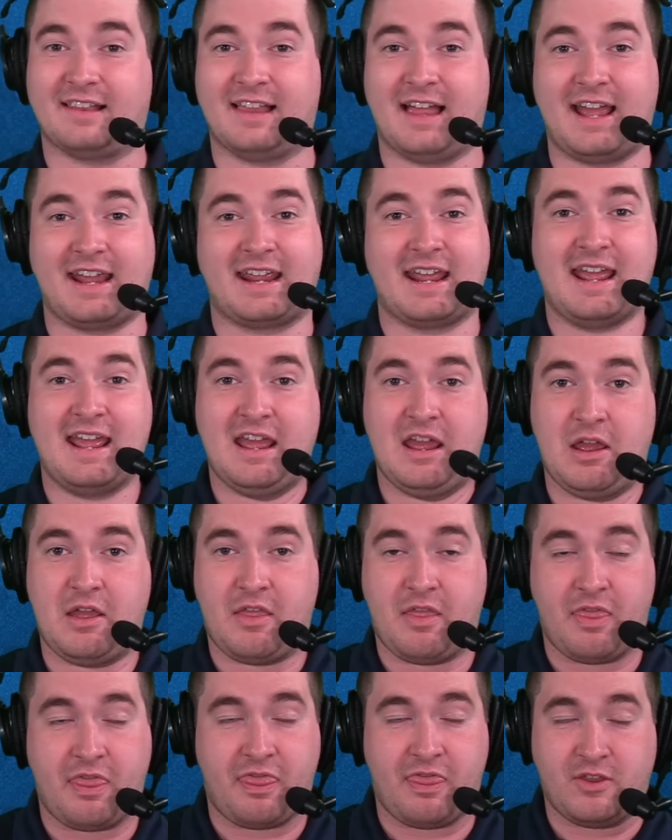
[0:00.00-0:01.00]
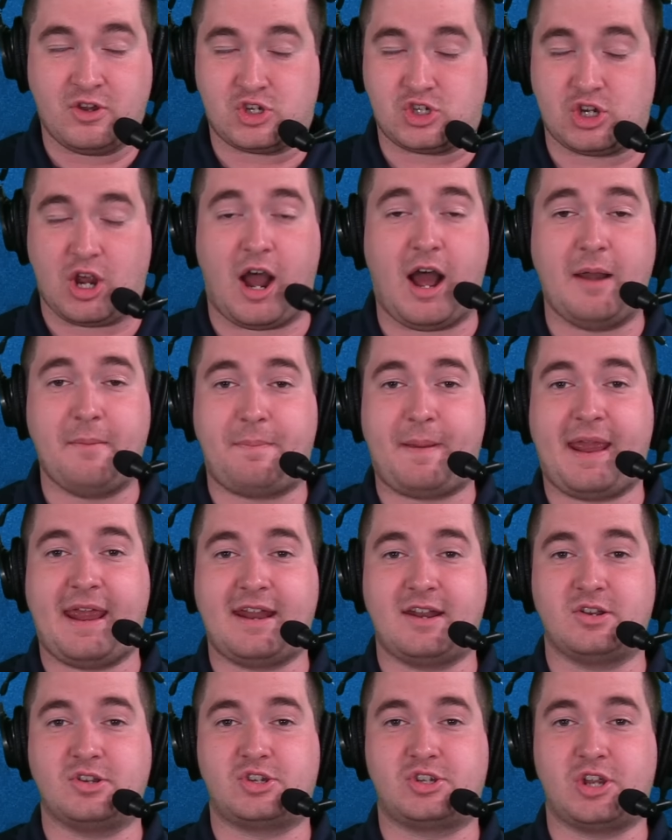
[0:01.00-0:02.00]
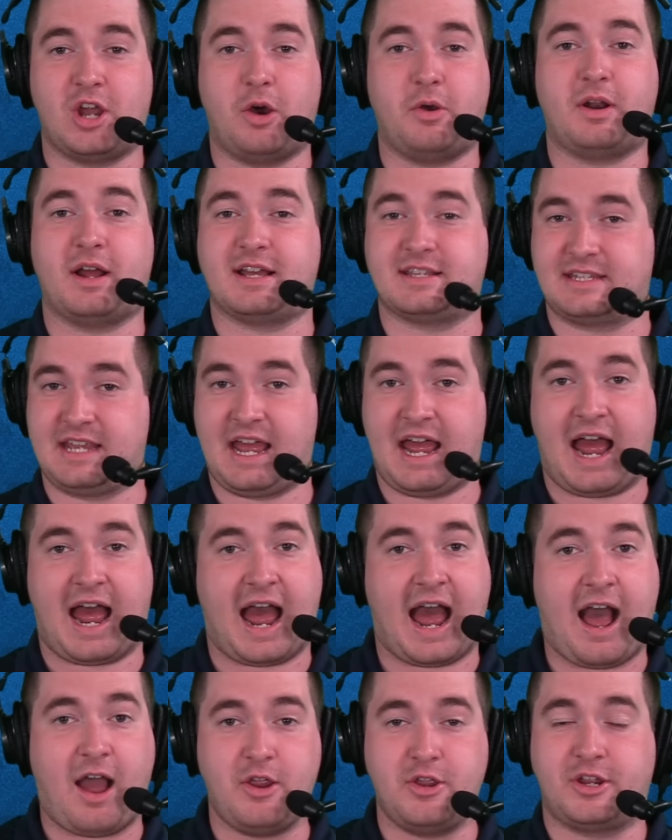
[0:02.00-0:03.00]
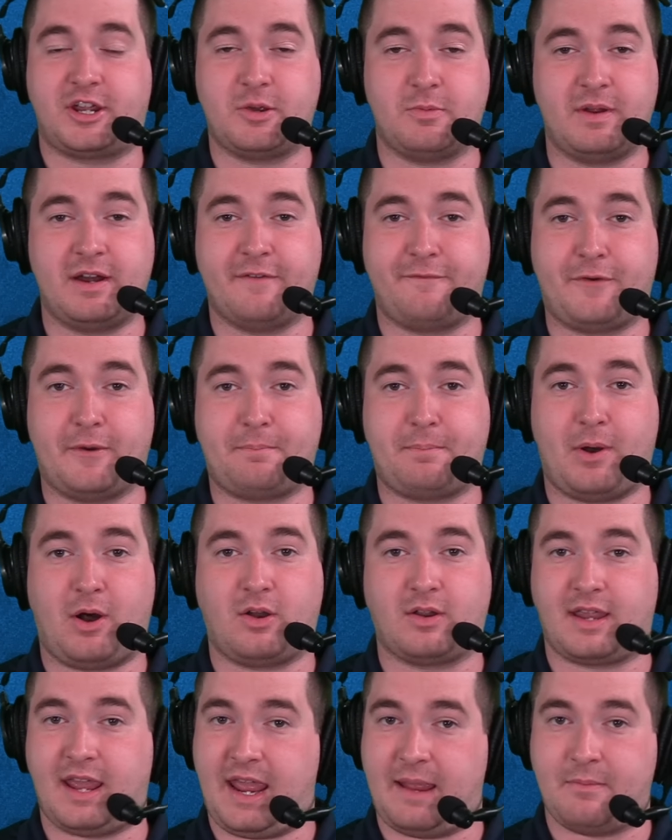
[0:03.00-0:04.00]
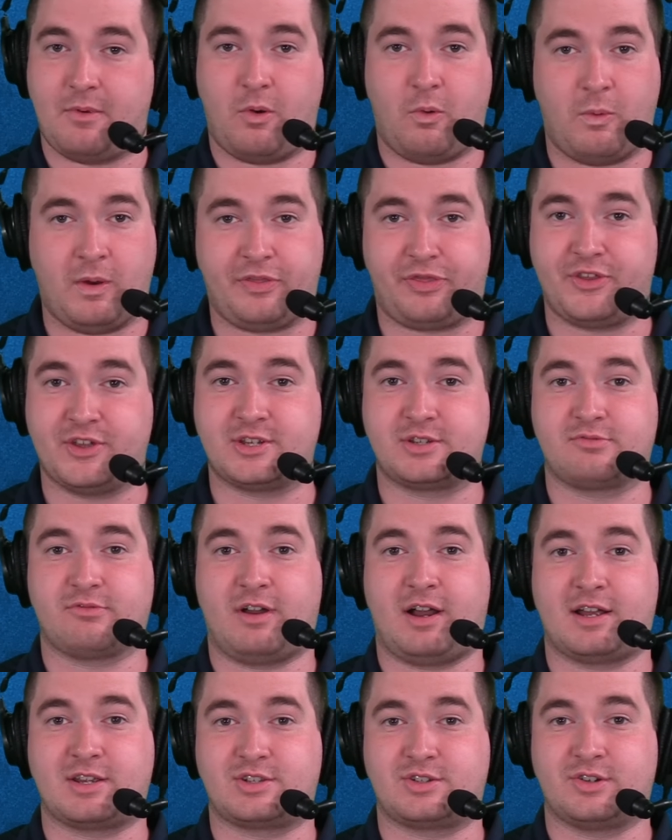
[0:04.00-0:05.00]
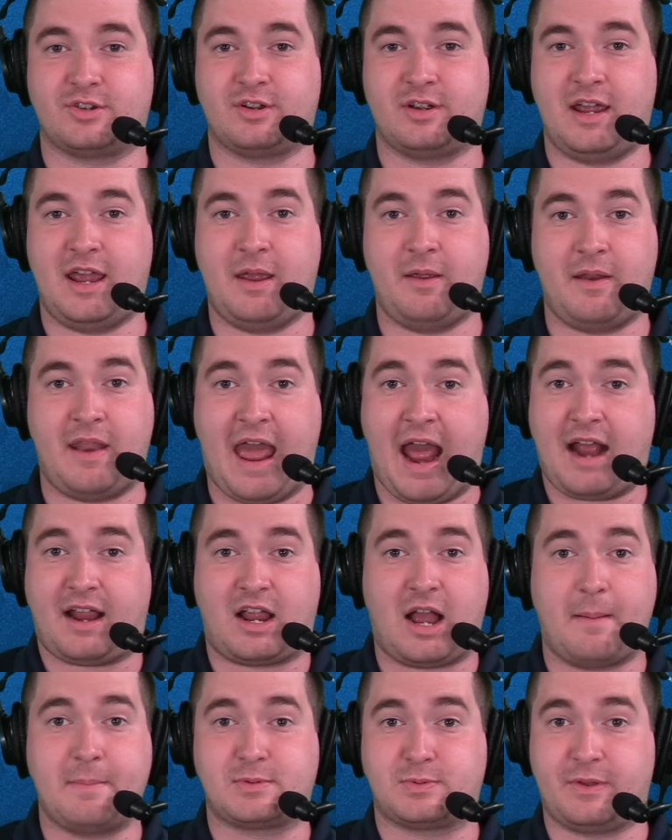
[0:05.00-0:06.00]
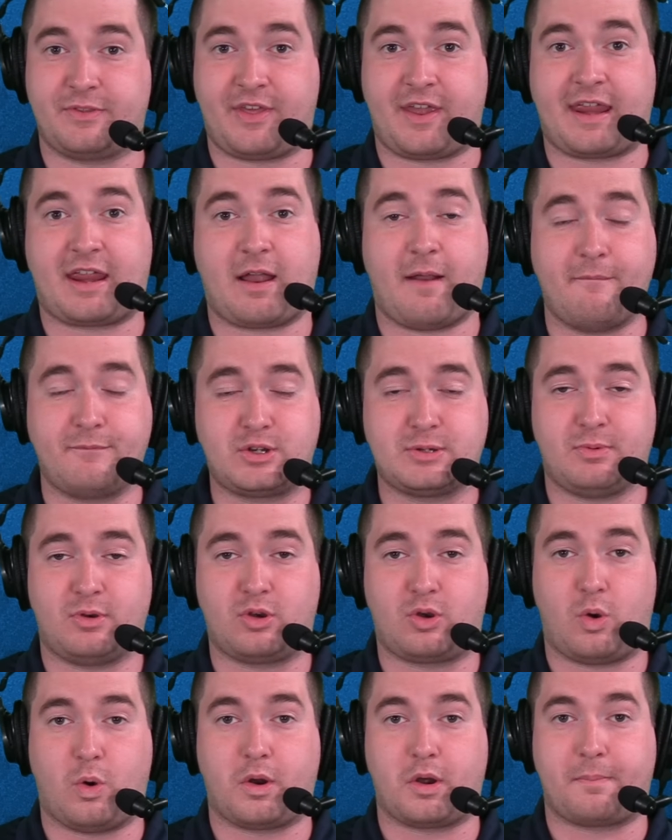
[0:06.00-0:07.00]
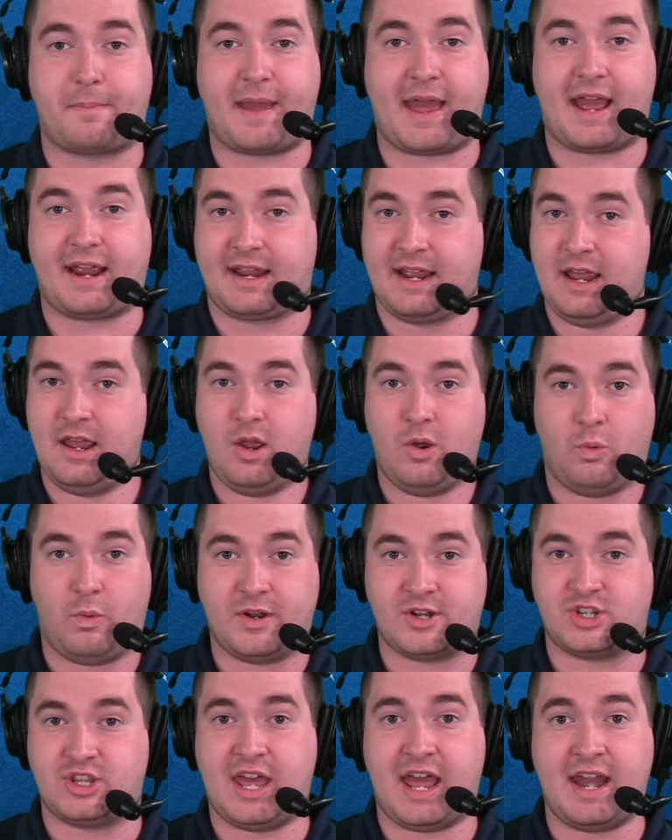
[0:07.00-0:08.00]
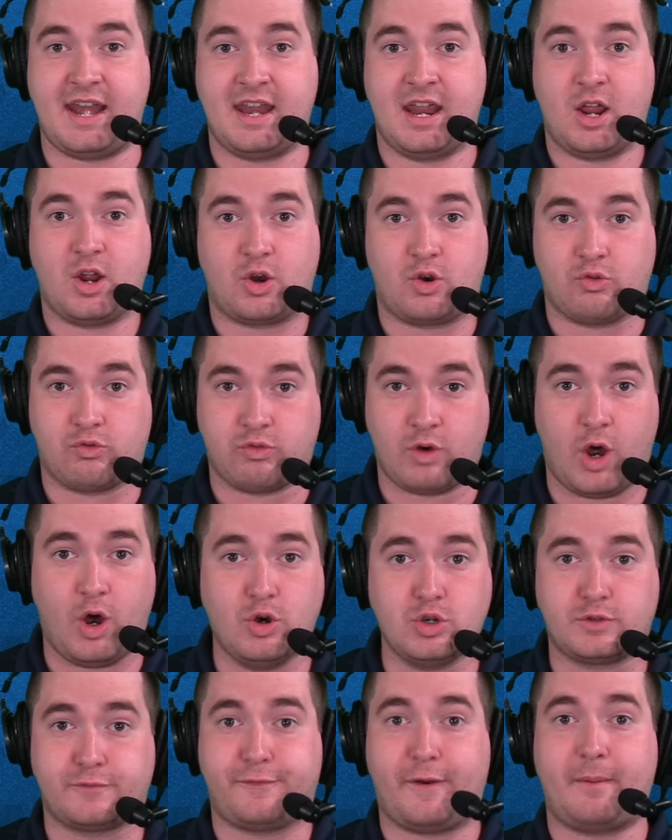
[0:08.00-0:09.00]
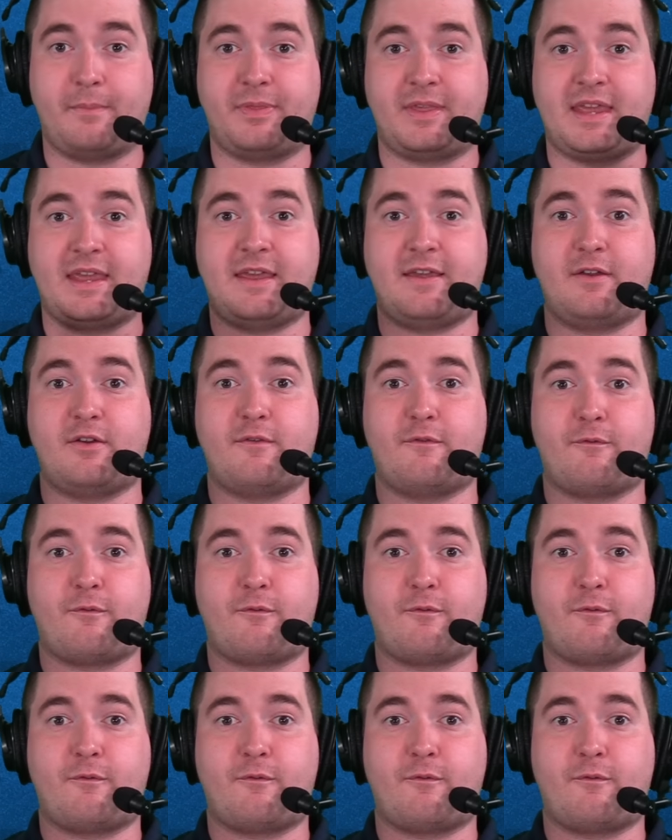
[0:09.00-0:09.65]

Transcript: Like, Sean Payton showed us how you can win a football game with this roster, and that comes with a comfortable quarterback, which then grows from the